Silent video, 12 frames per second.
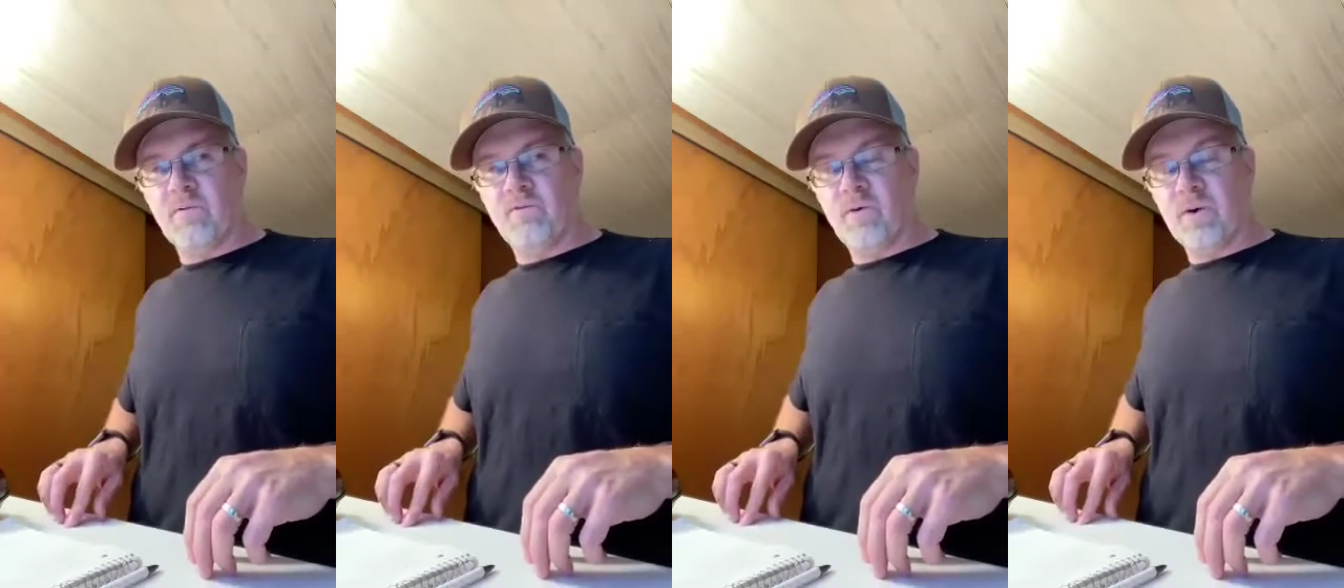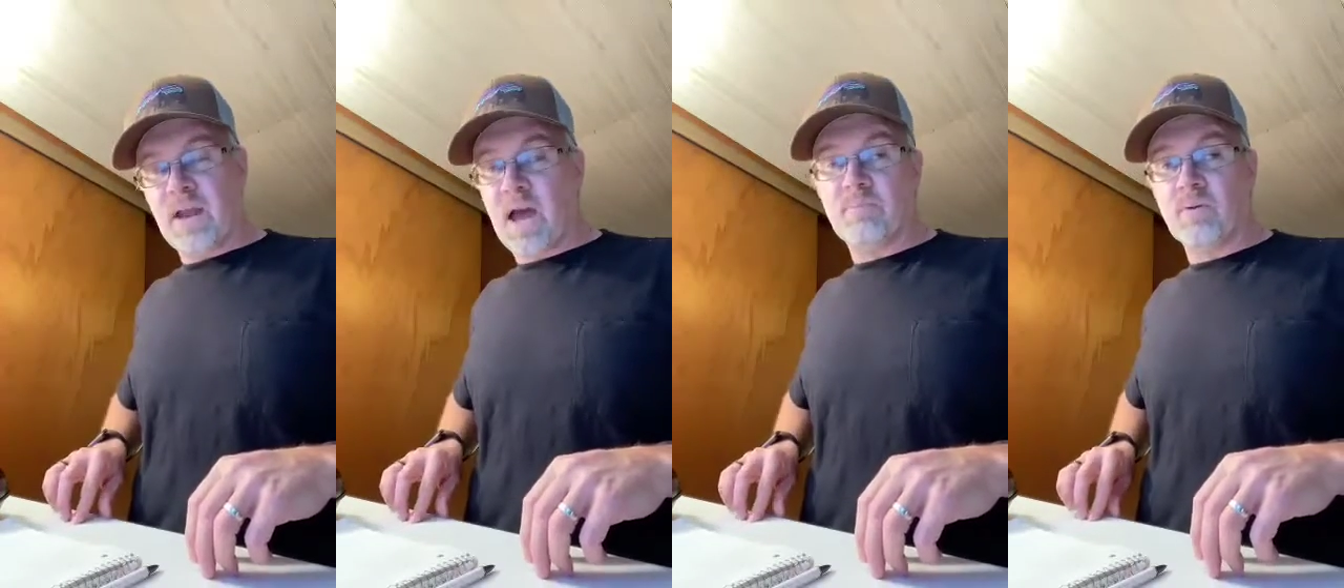for
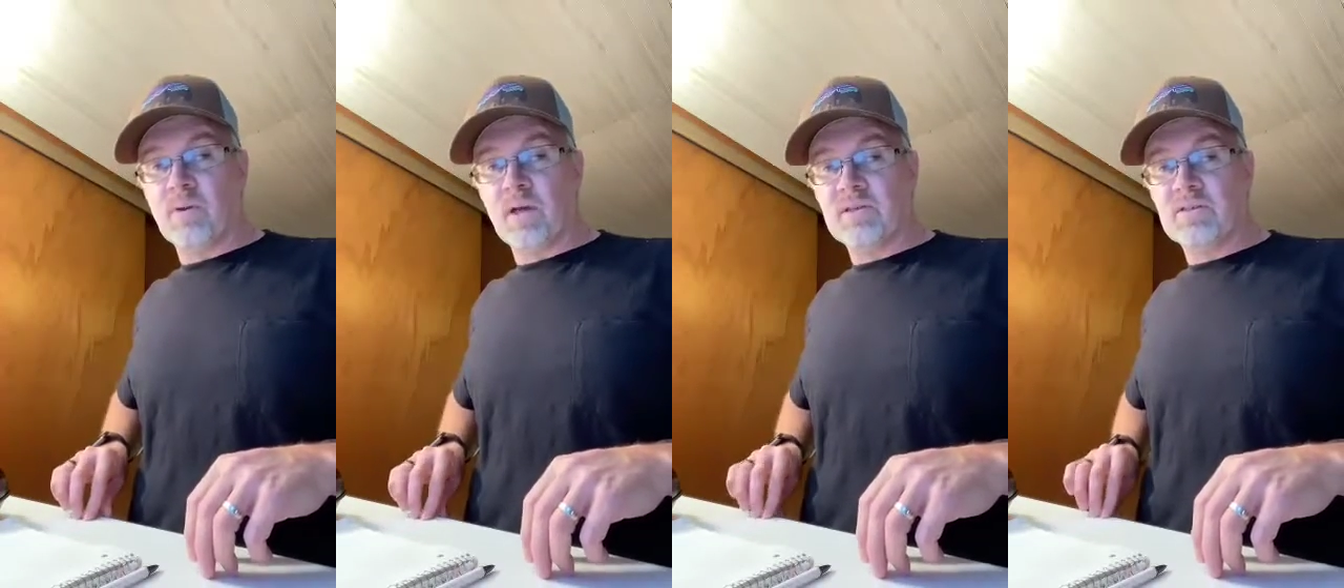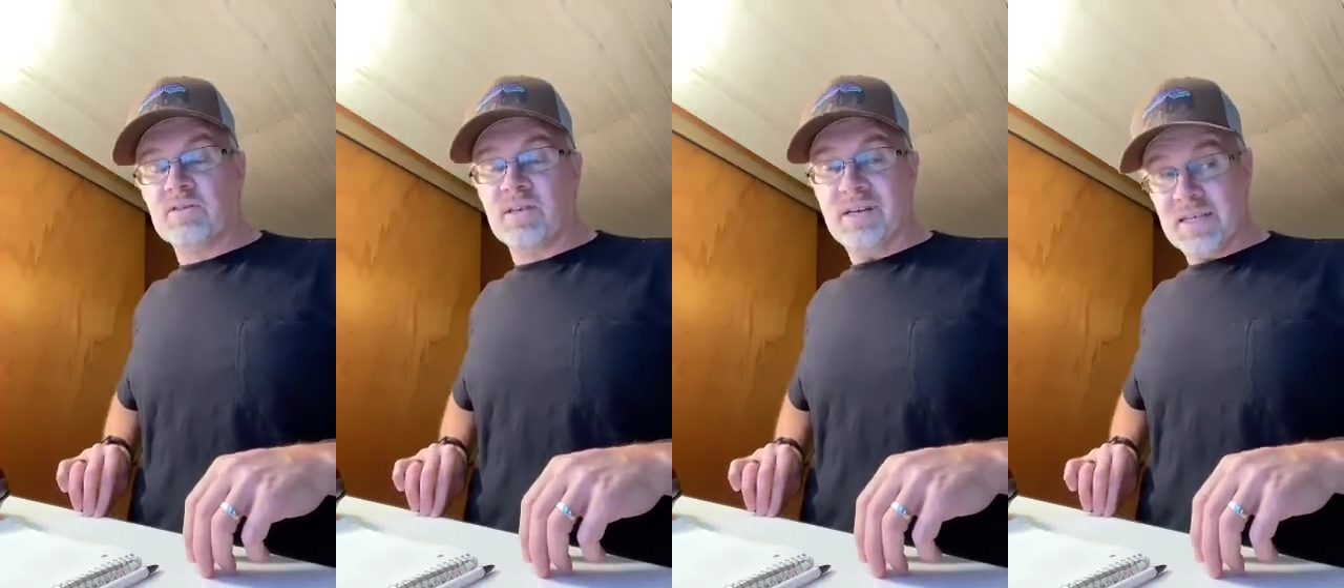a non-pro
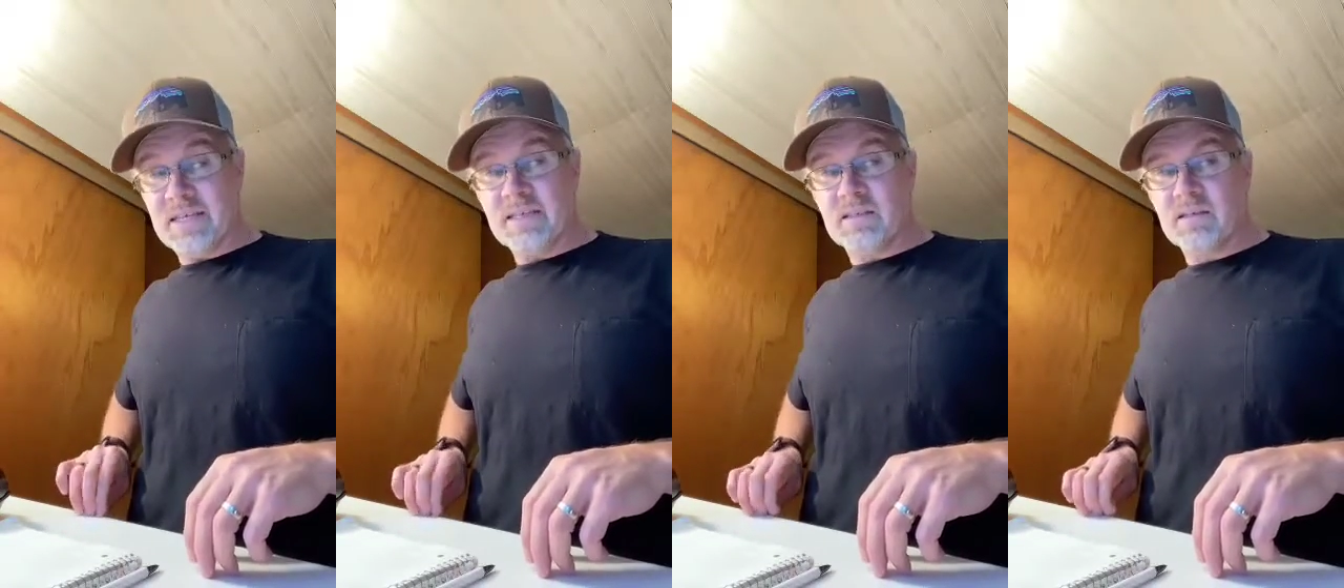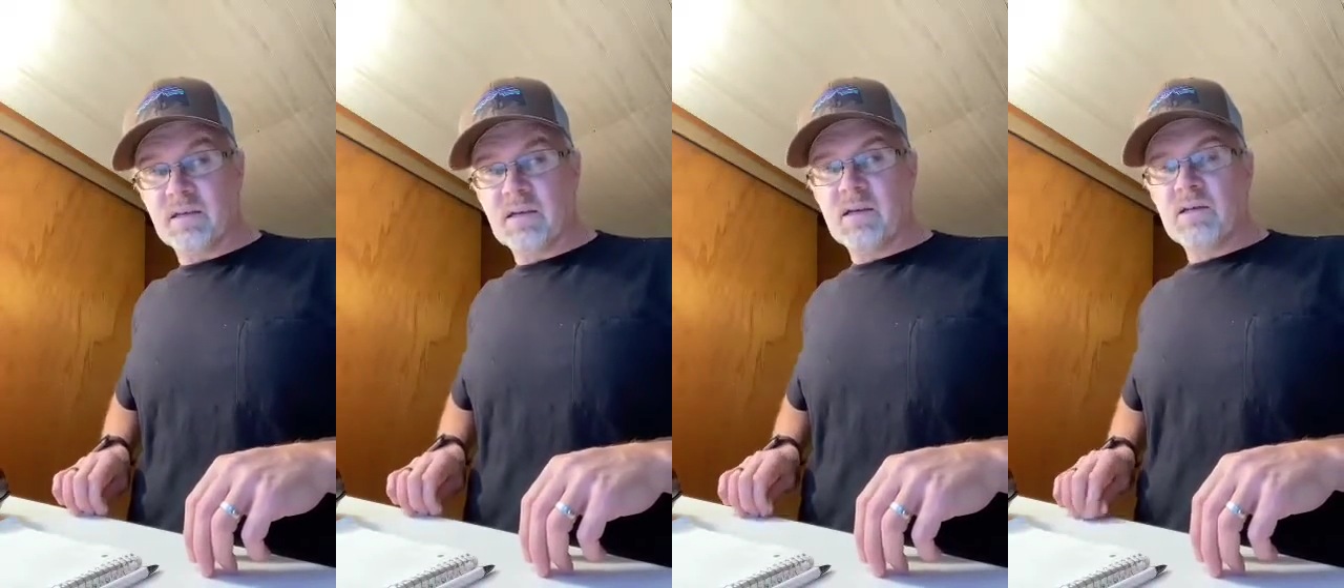license, and it is.
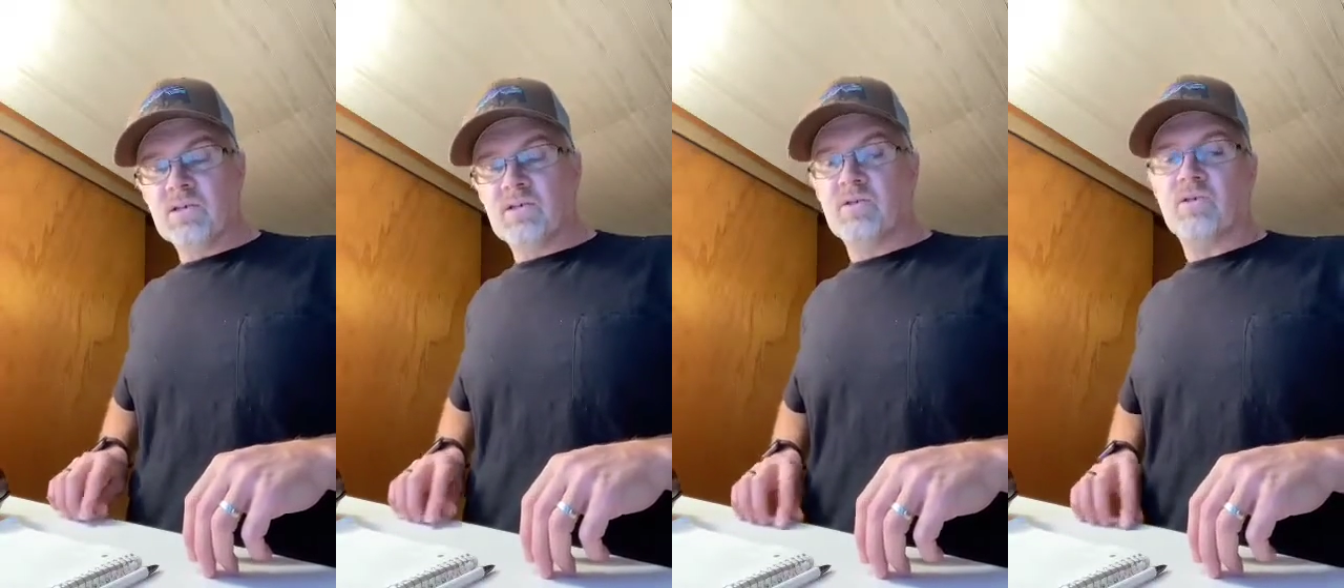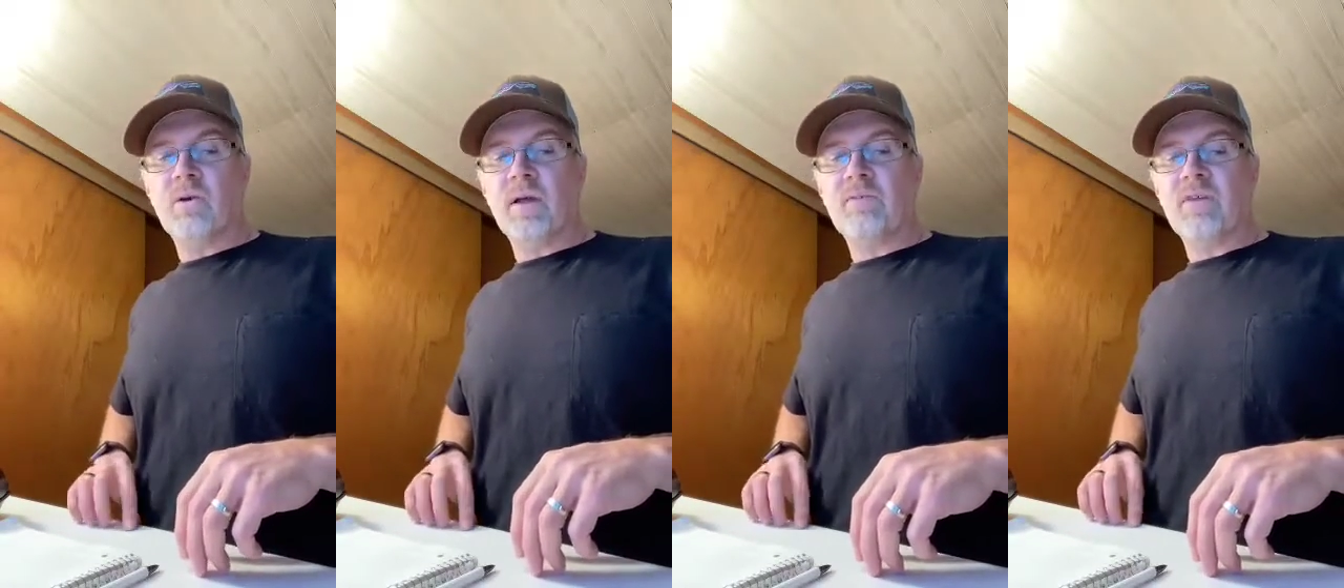So you
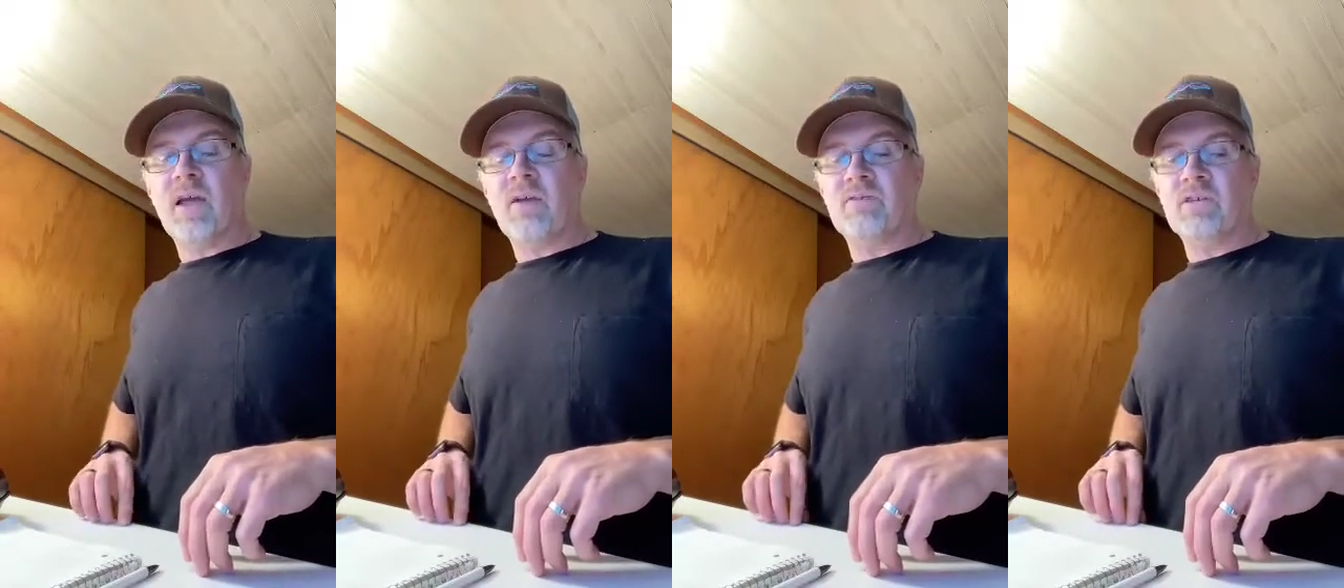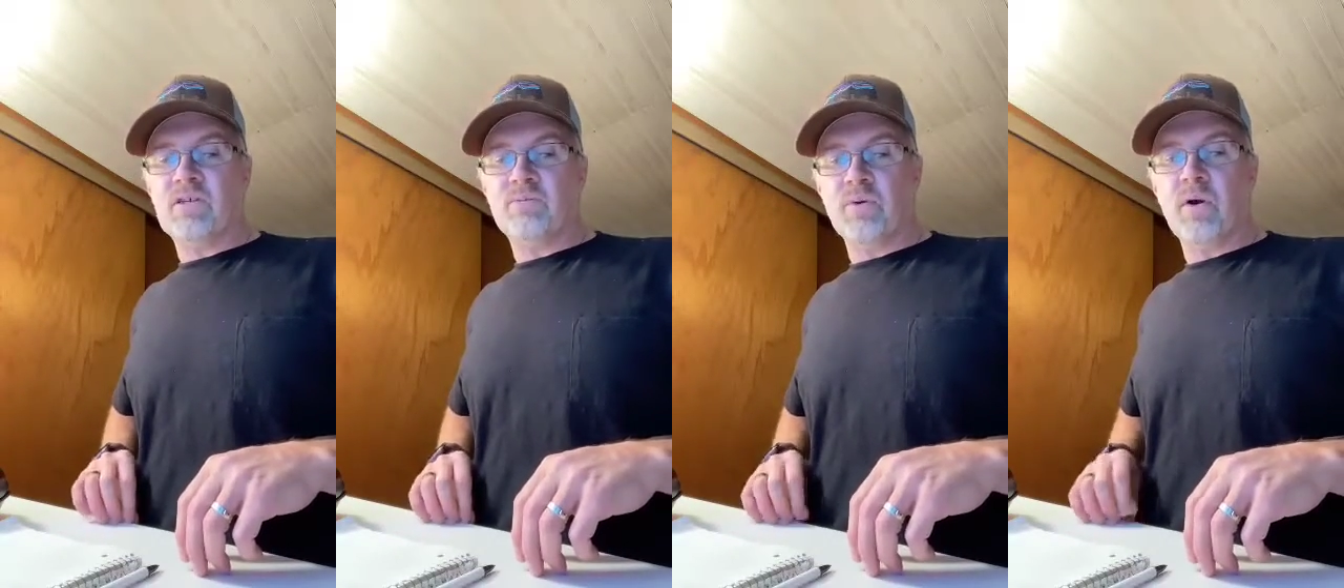don't have to have
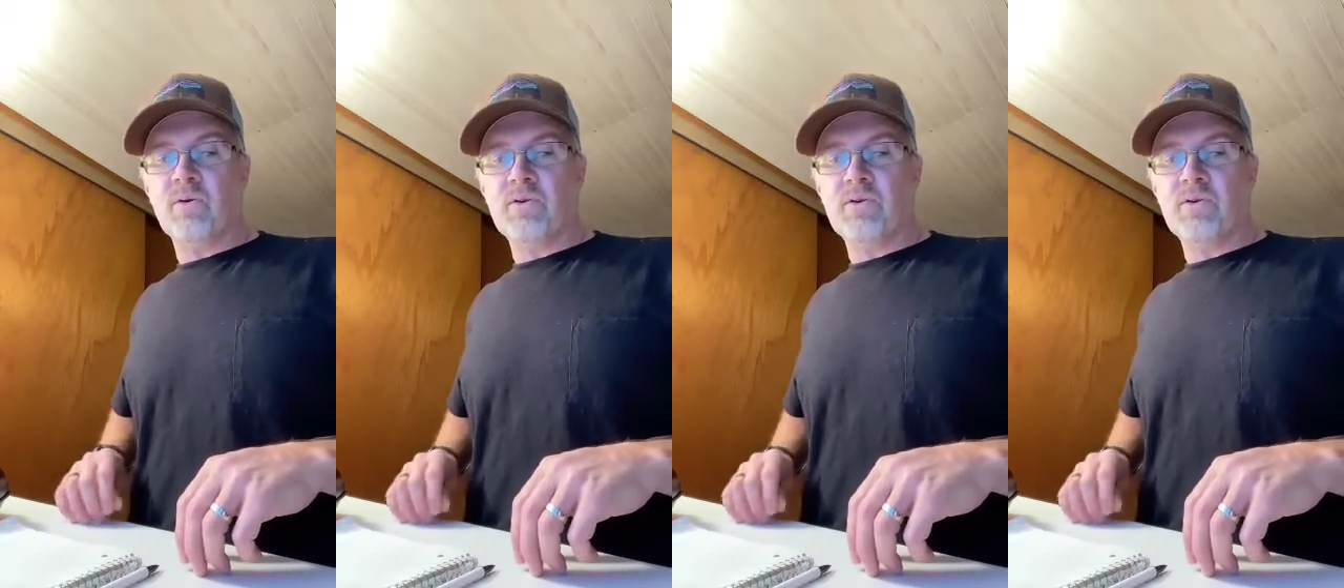TT Pro.